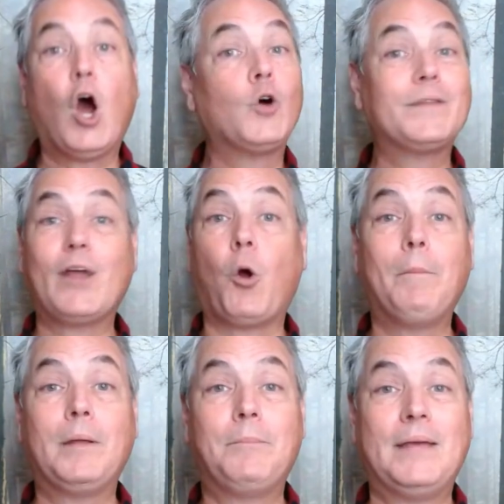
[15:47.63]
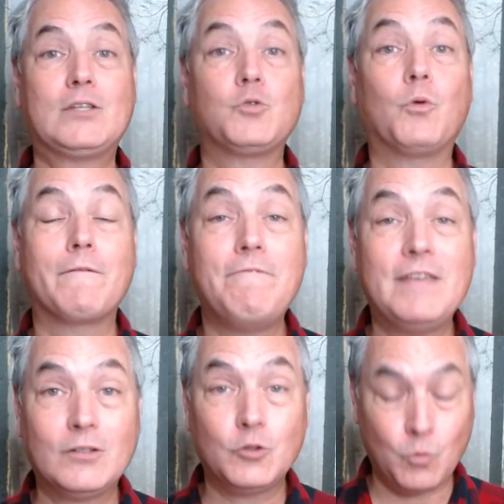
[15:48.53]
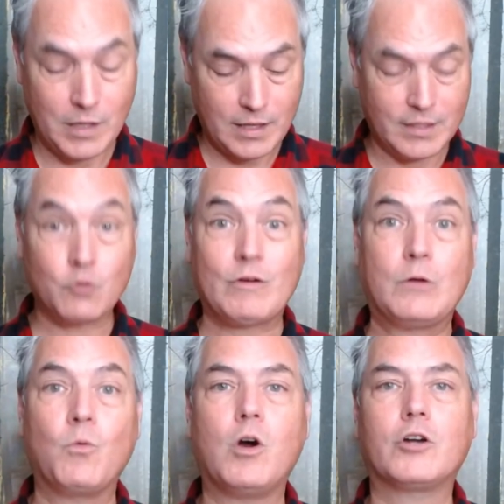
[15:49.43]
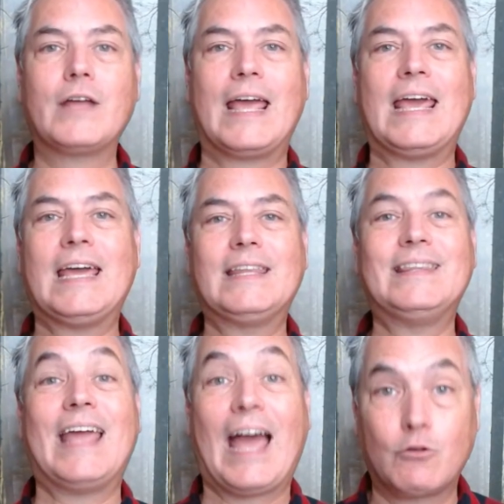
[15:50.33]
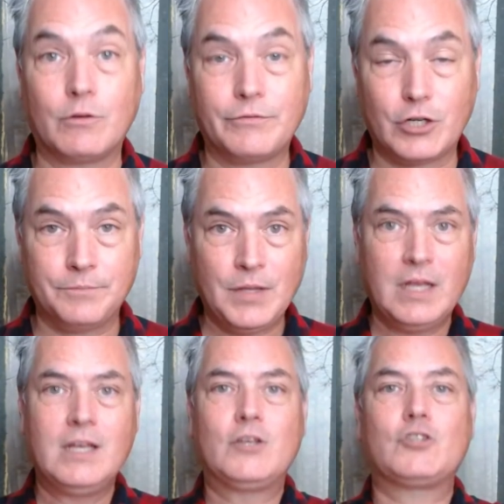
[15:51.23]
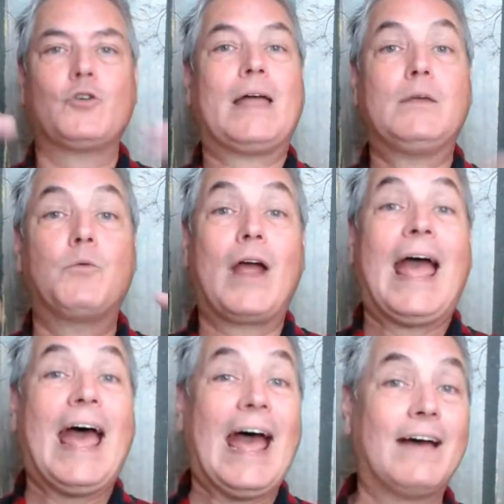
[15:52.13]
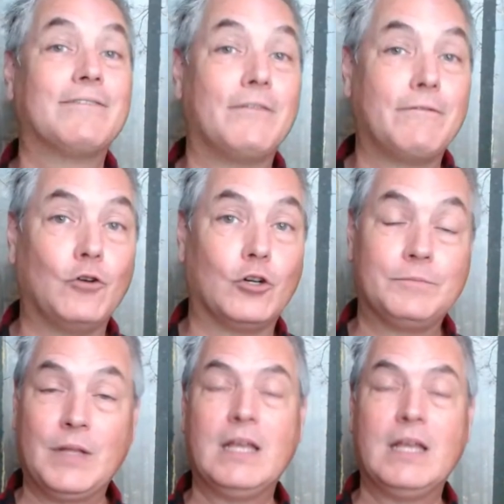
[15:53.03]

all the open pits were filled with the rainwater and the aquifer. So they were half full.